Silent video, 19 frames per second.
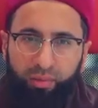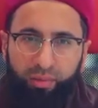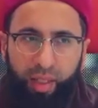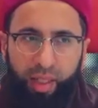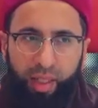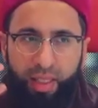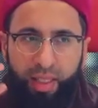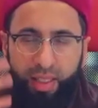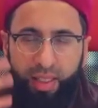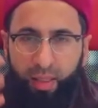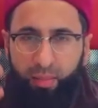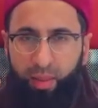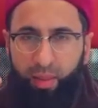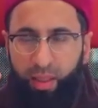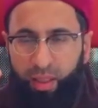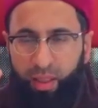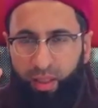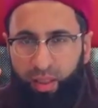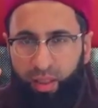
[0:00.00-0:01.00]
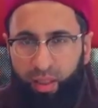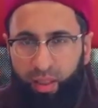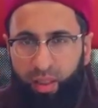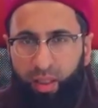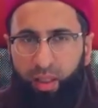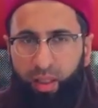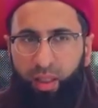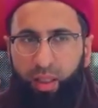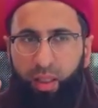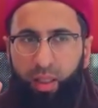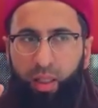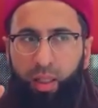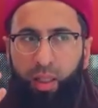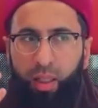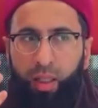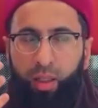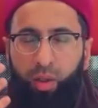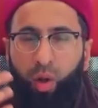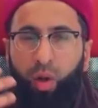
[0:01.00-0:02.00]
a similar
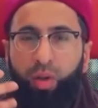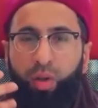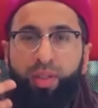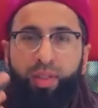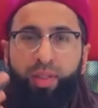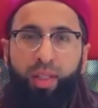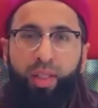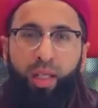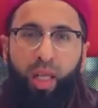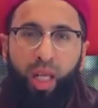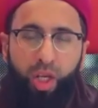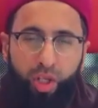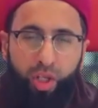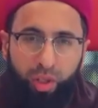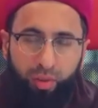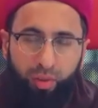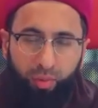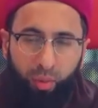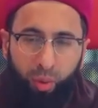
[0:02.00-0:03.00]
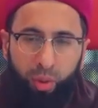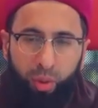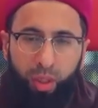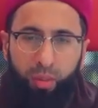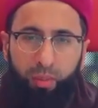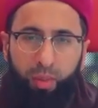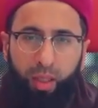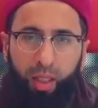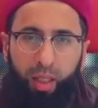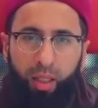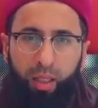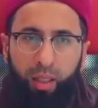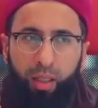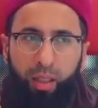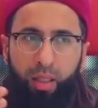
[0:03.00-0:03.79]
constellation of ulama,